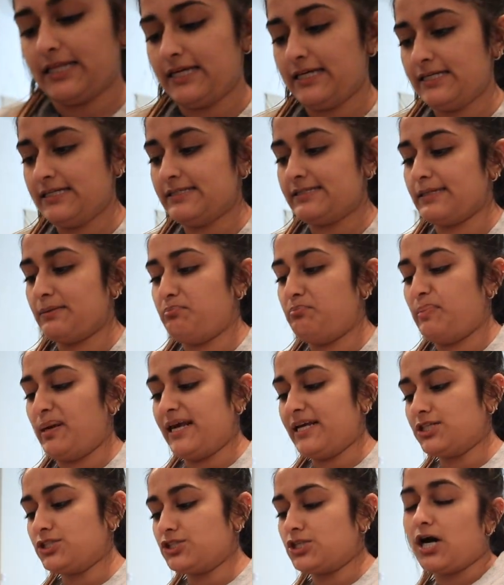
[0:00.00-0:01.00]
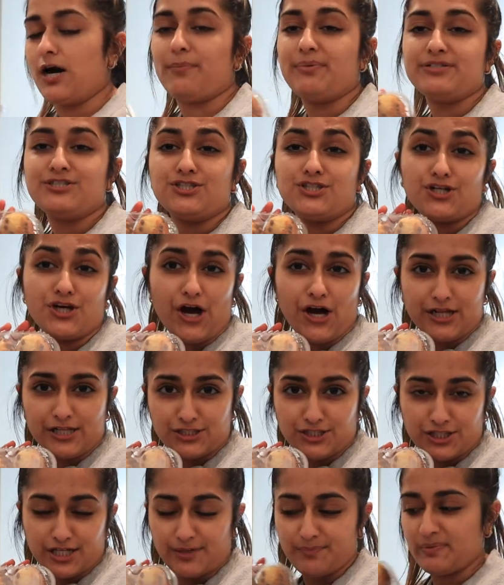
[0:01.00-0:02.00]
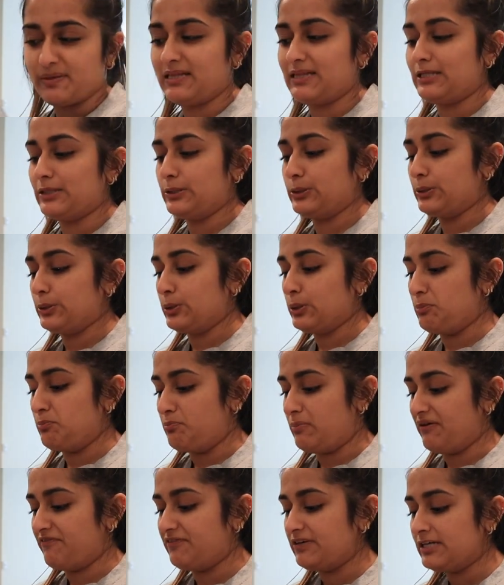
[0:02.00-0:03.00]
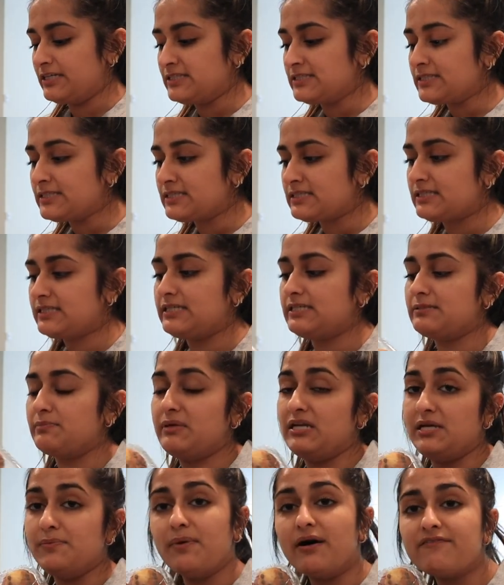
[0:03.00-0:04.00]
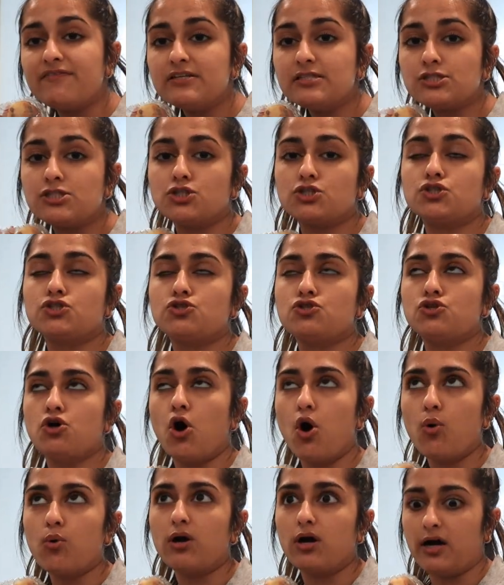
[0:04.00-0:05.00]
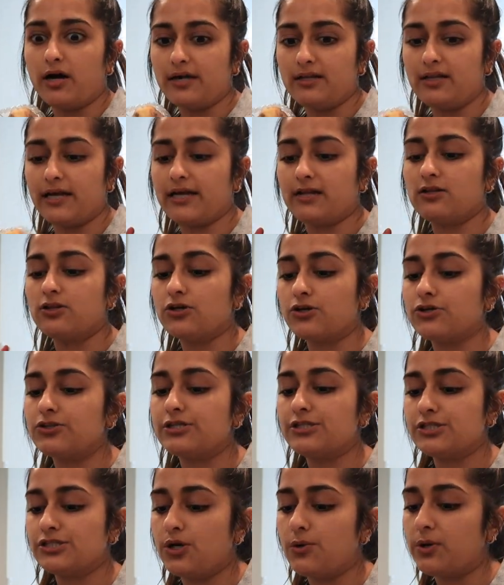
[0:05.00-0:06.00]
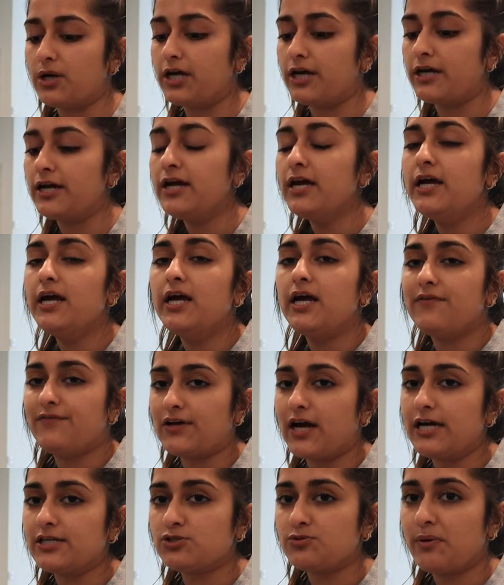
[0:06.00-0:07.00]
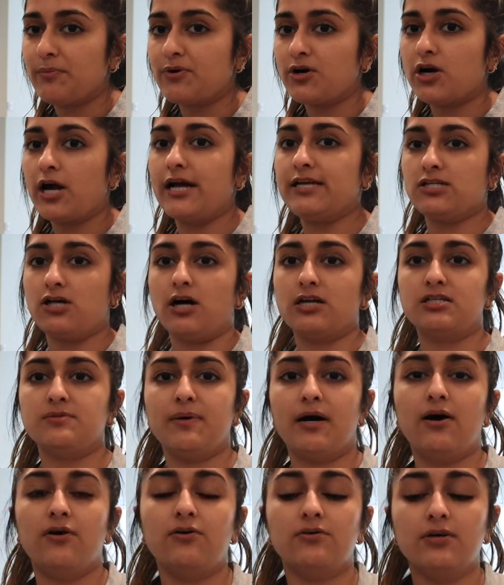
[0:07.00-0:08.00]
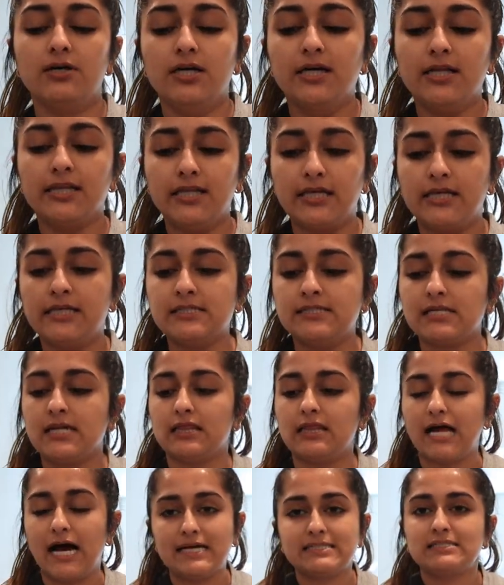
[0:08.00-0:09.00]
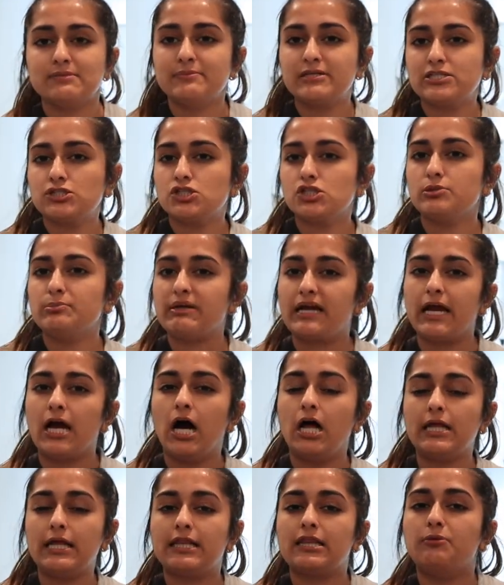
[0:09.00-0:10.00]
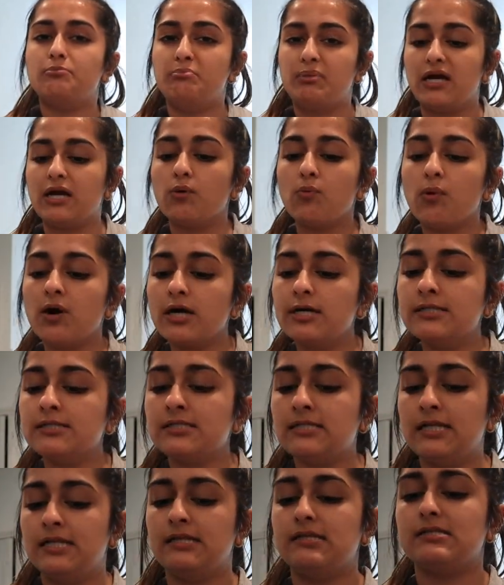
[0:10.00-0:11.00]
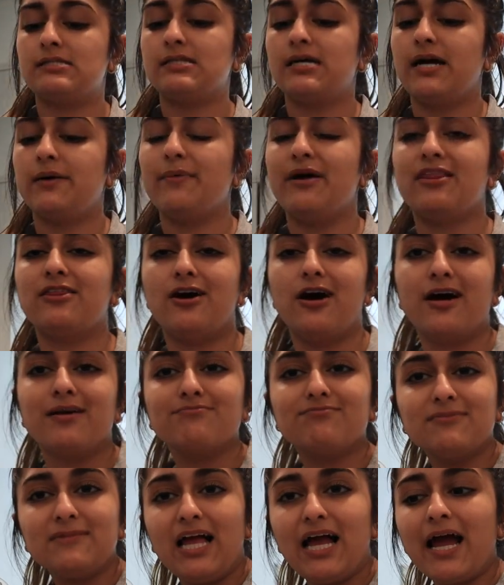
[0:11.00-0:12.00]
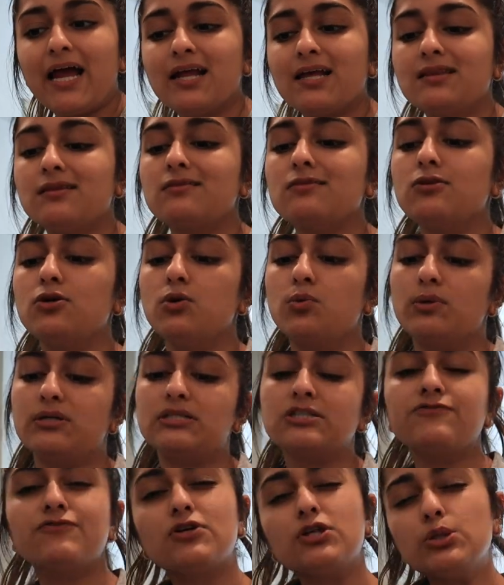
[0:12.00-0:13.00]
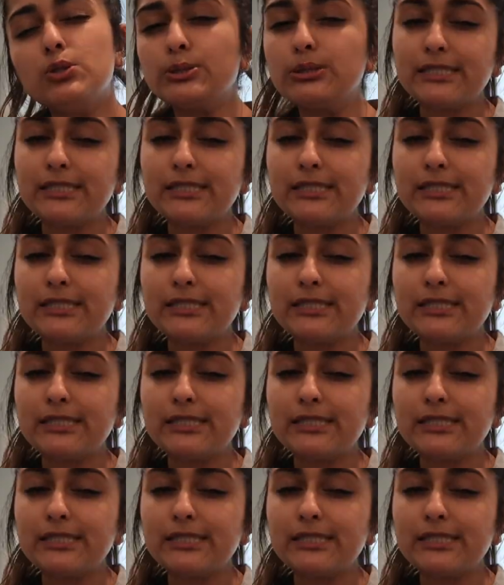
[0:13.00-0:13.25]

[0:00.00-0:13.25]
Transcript: these Bake Shop chocolate chip little muffins. These mini muffins are so good, like literally so good. If you guys remember, I talked about these last semester, but I got like the big ones, and then this time I thought I'd get the little ones for a little